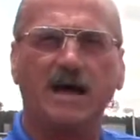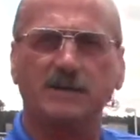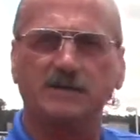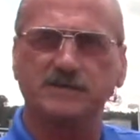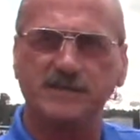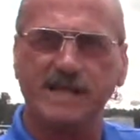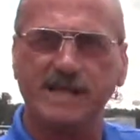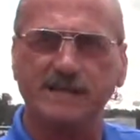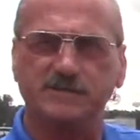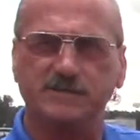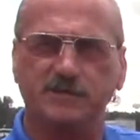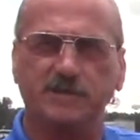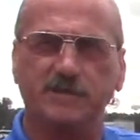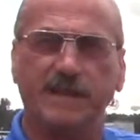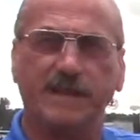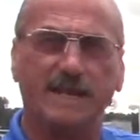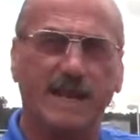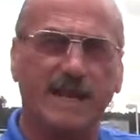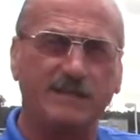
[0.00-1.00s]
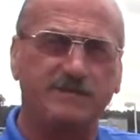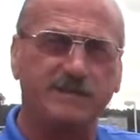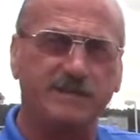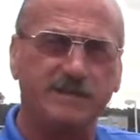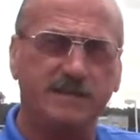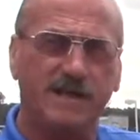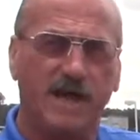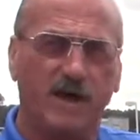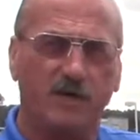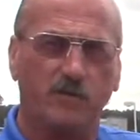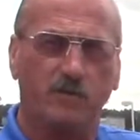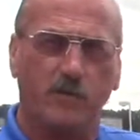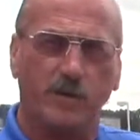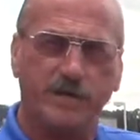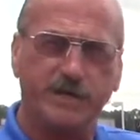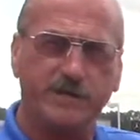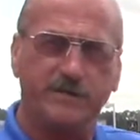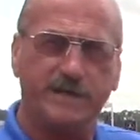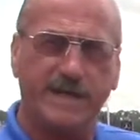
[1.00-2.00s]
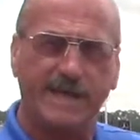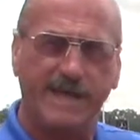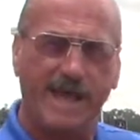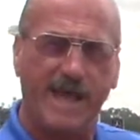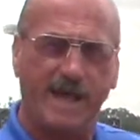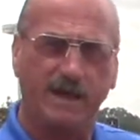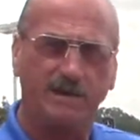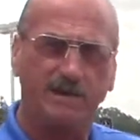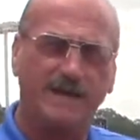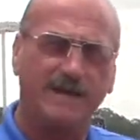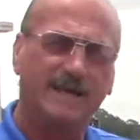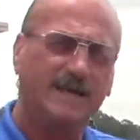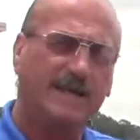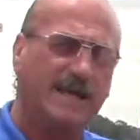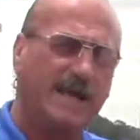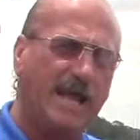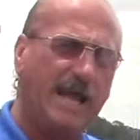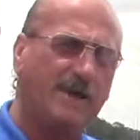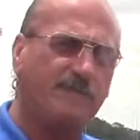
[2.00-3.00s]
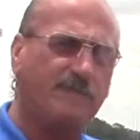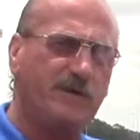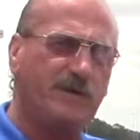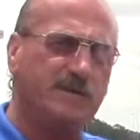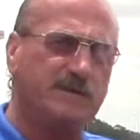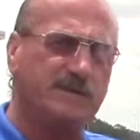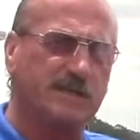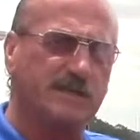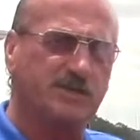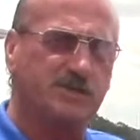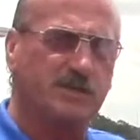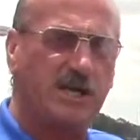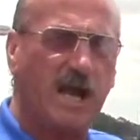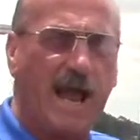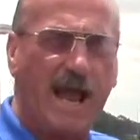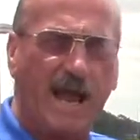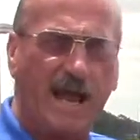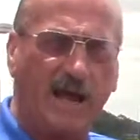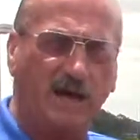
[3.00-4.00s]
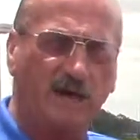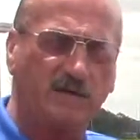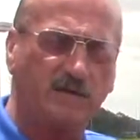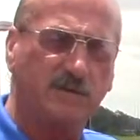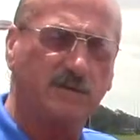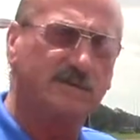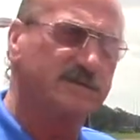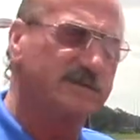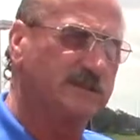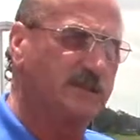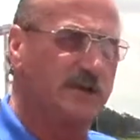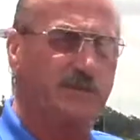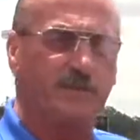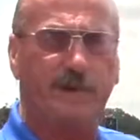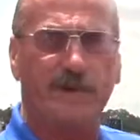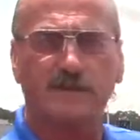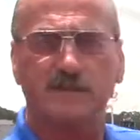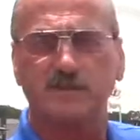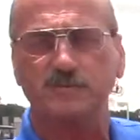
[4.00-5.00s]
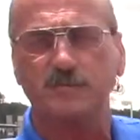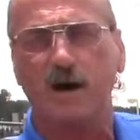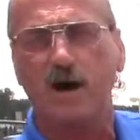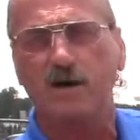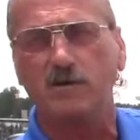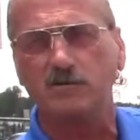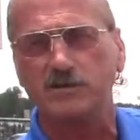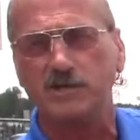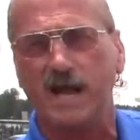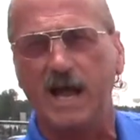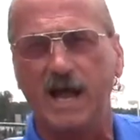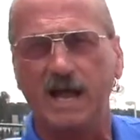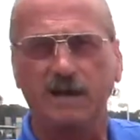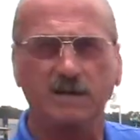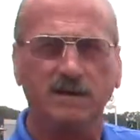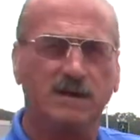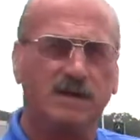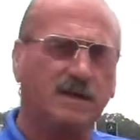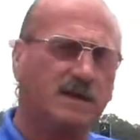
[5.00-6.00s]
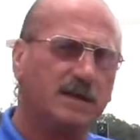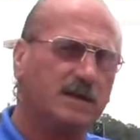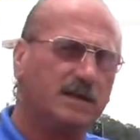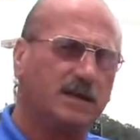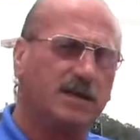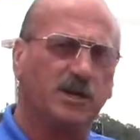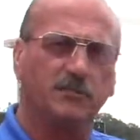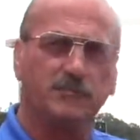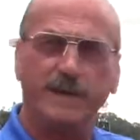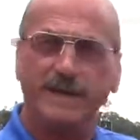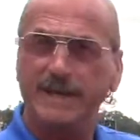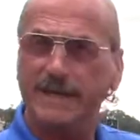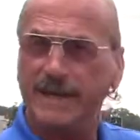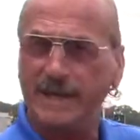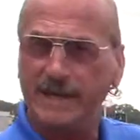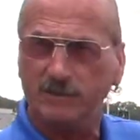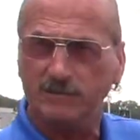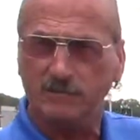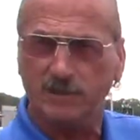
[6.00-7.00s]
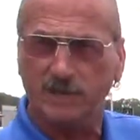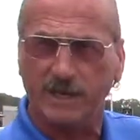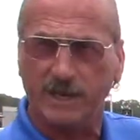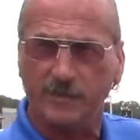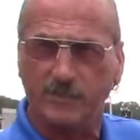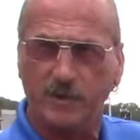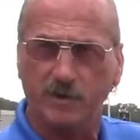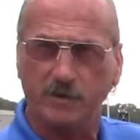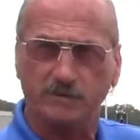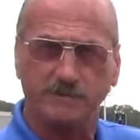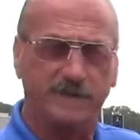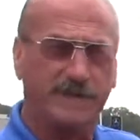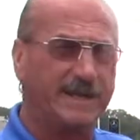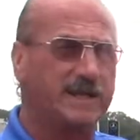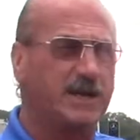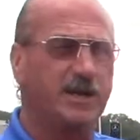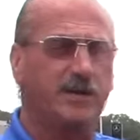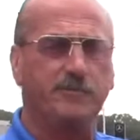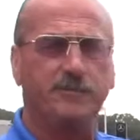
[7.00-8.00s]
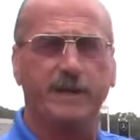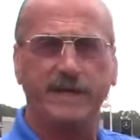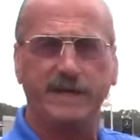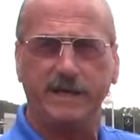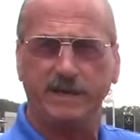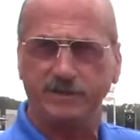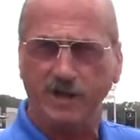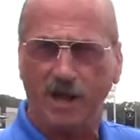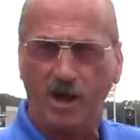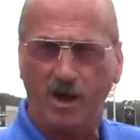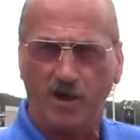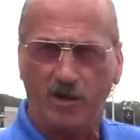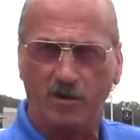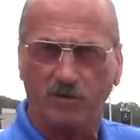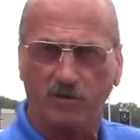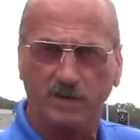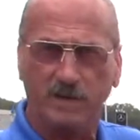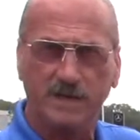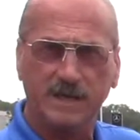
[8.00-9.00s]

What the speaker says: sensor that lets you know when you get out if there is a child, could be a small child, could be an elderly person, it could be a dog,